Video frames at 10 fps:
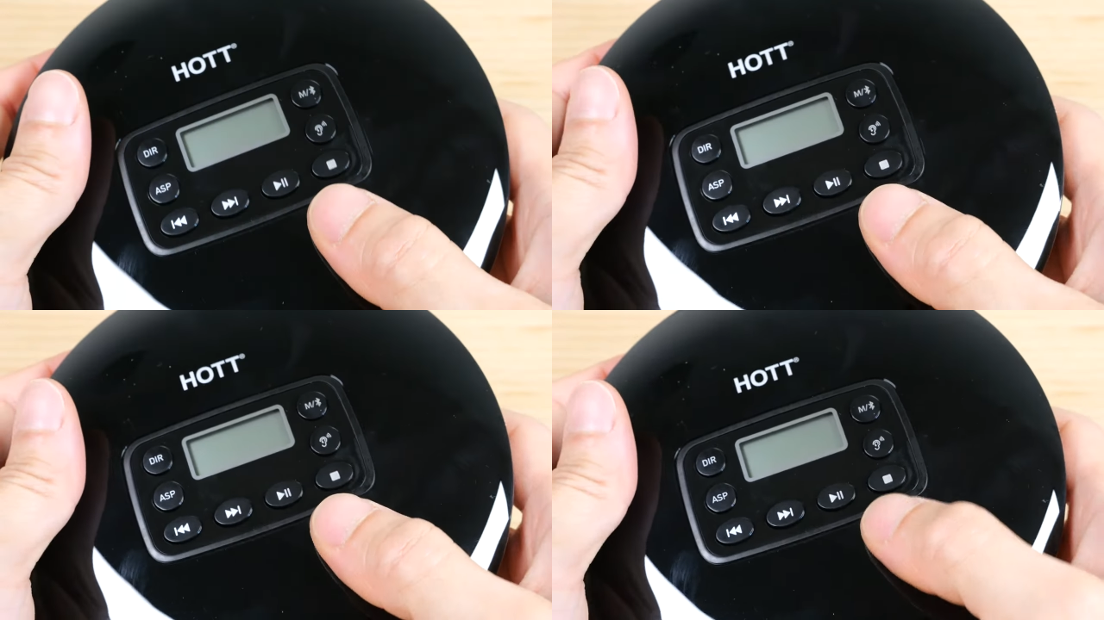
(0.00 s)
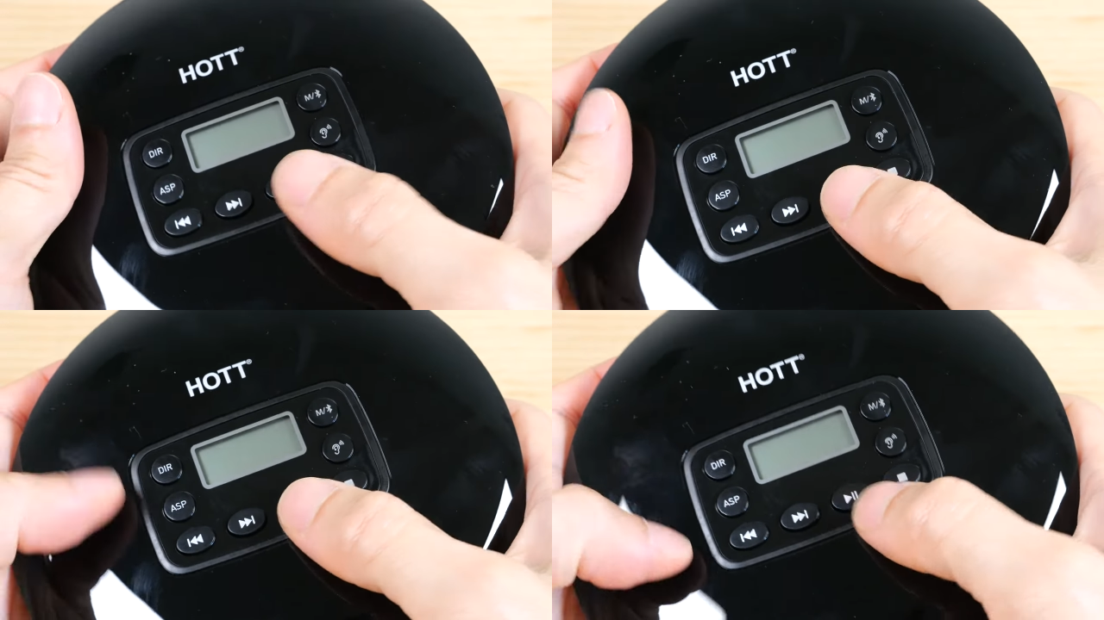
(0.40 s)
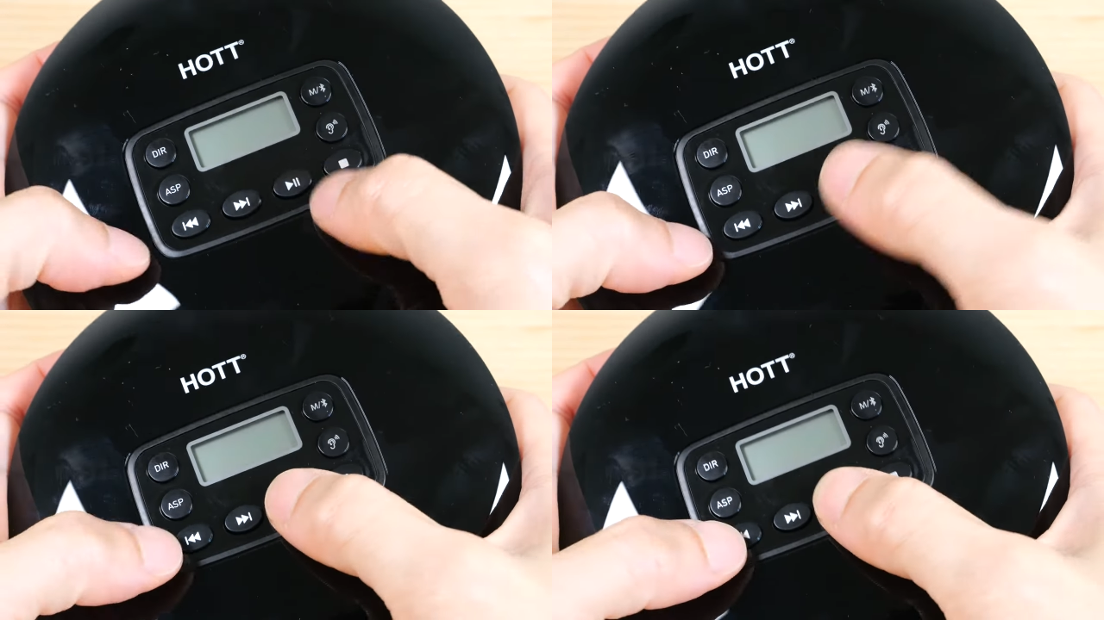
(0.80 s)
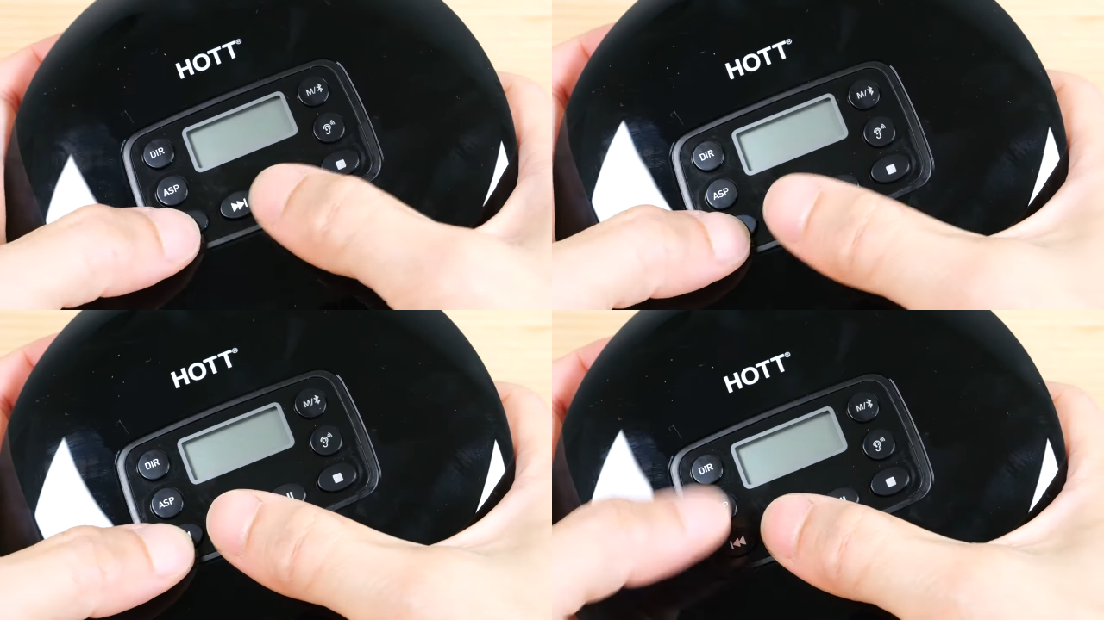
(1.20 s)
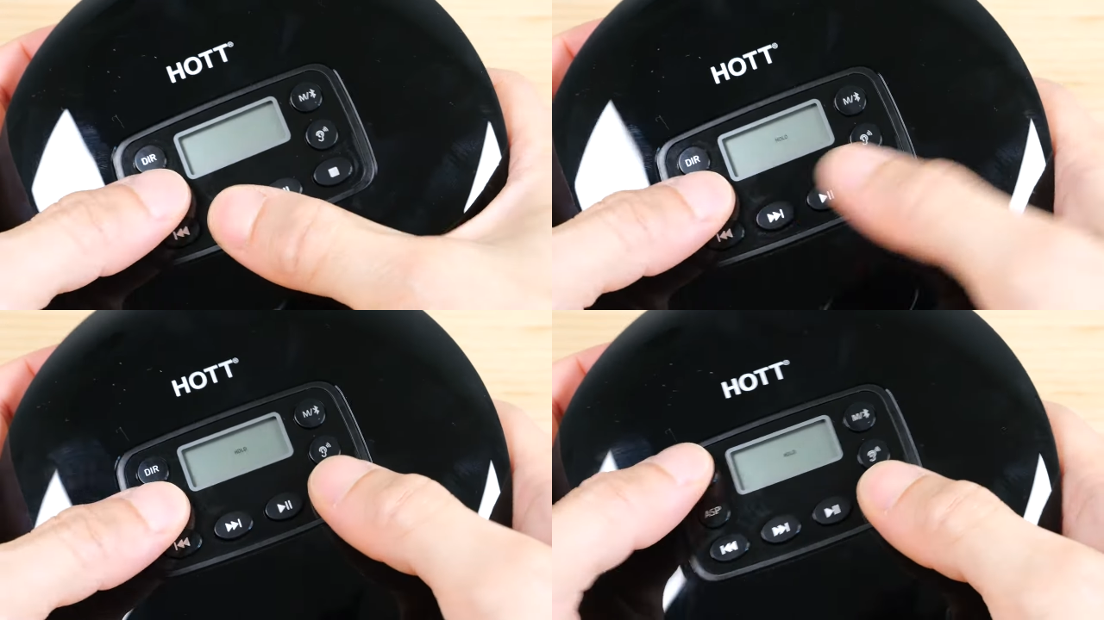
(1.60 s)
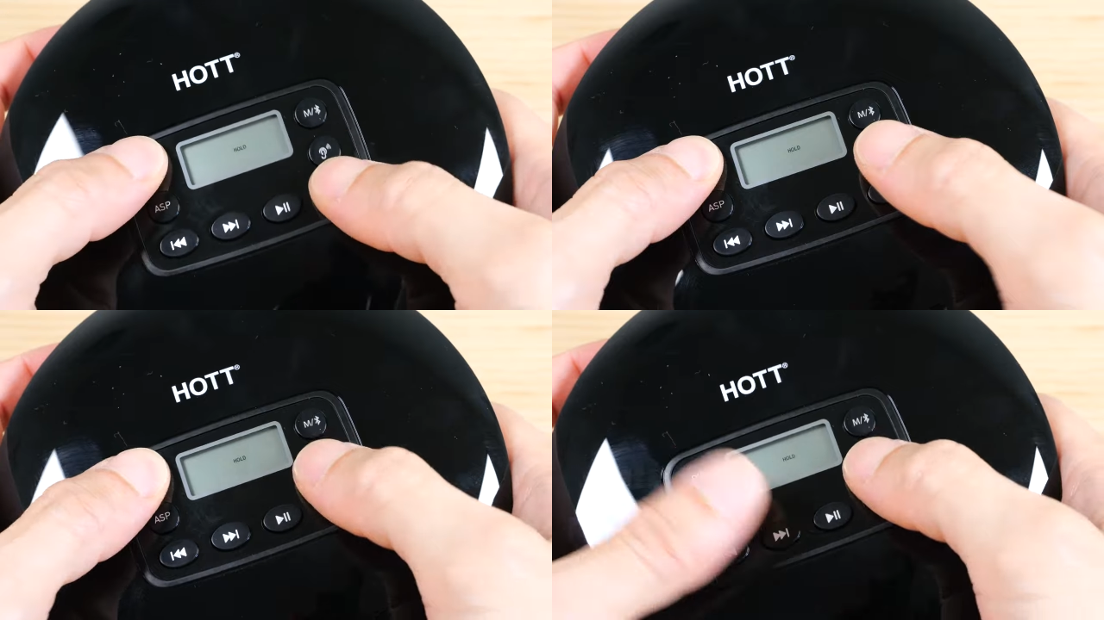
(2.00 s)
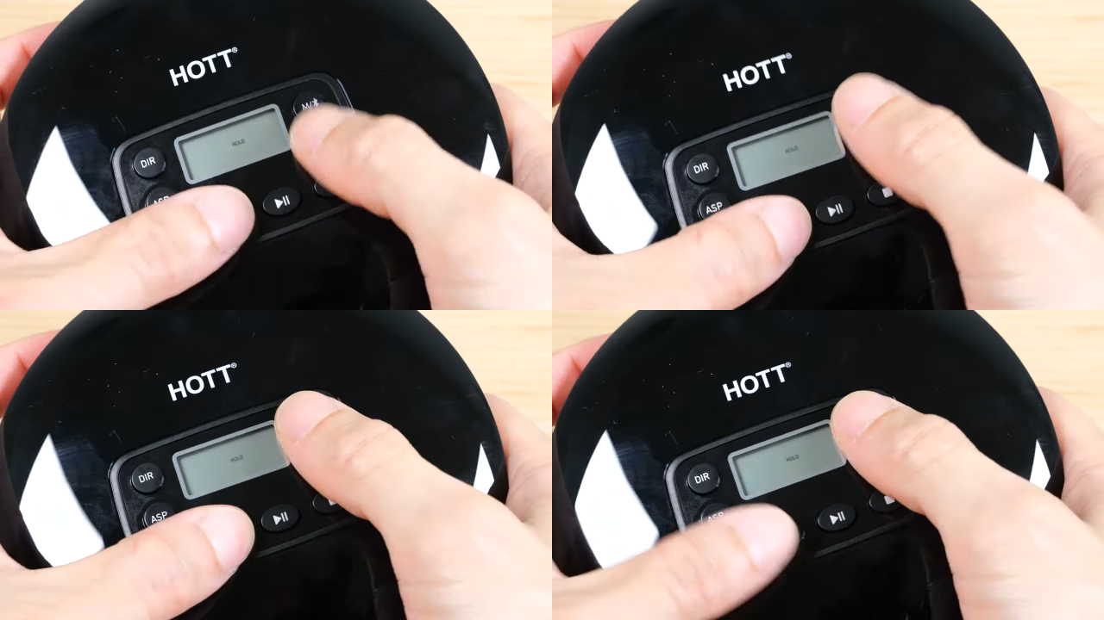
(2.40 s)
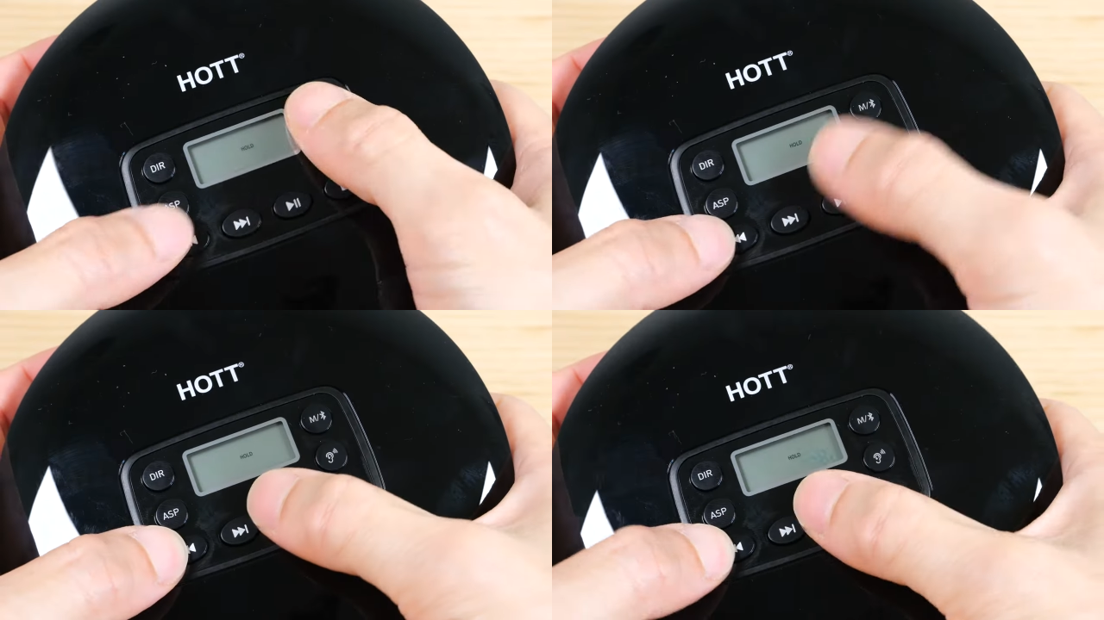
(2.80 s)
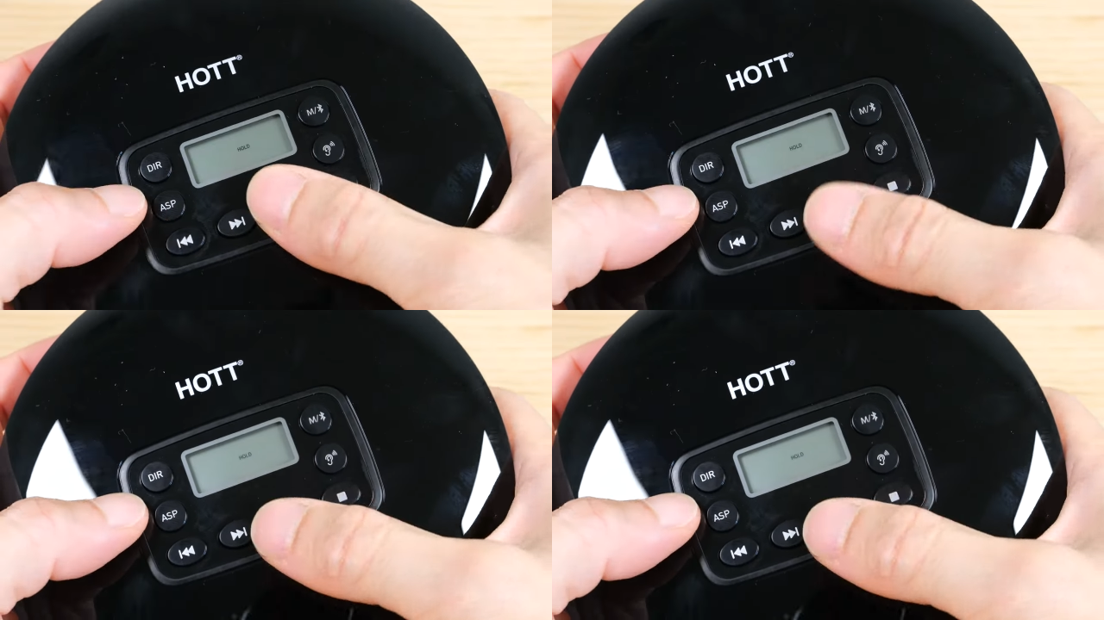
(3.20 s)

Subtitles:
No face is visible, so there are no lips to read.